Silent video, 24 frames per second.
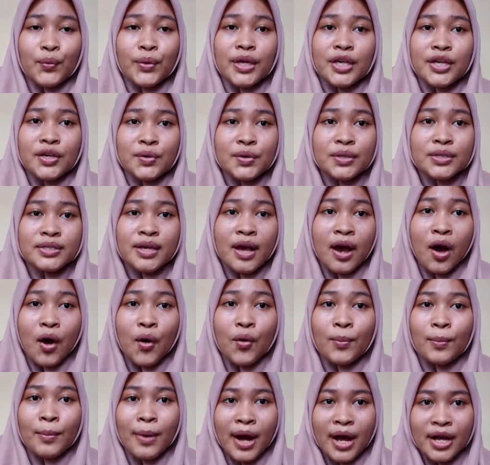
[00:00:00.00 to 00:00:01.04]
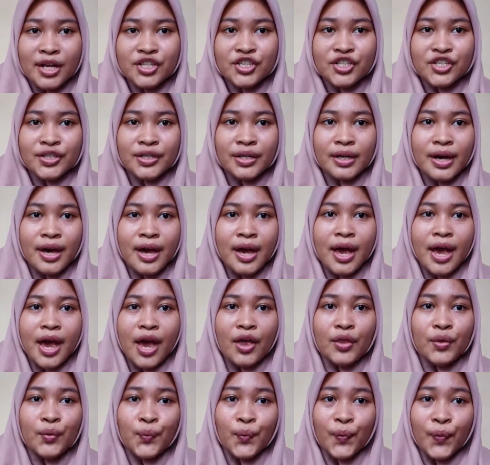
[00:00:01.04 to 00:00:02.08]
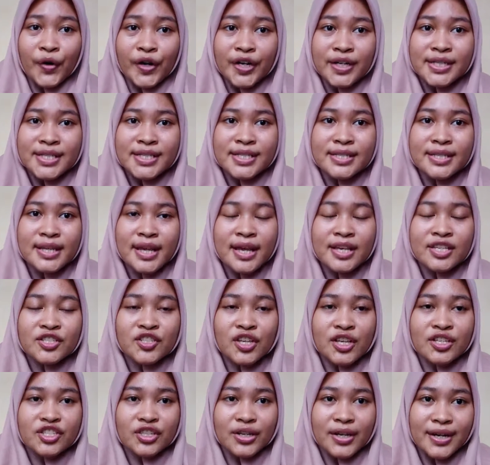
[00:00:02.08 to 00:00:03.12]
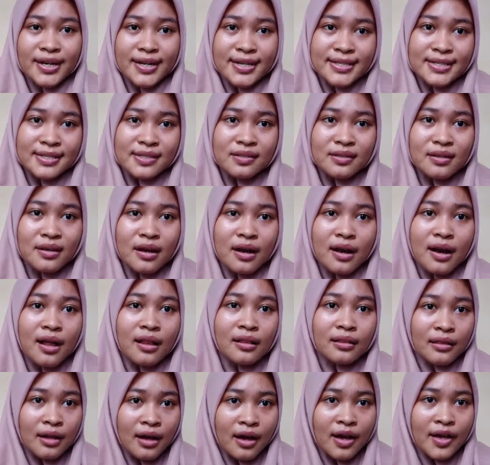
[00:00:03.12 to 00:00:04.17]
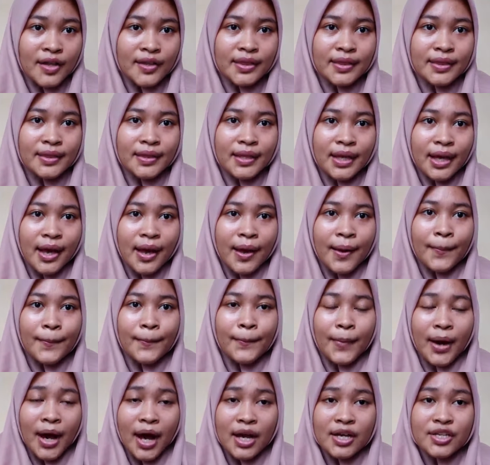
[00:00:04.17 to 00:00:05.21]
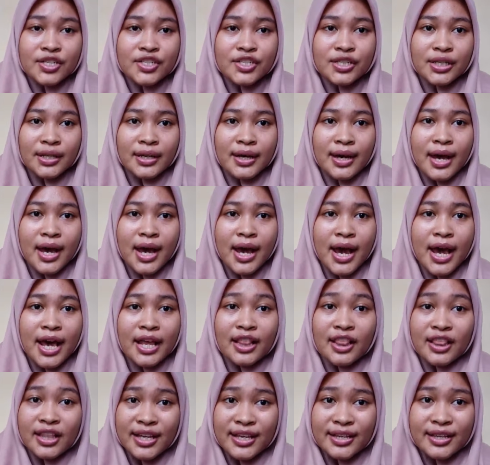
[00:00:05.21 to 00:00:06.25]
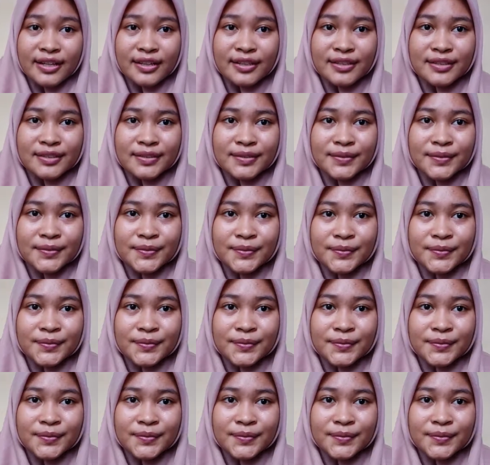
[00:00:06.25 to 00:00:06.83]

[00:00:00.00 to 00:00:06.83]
We use how much and words such as a lot, much, and little.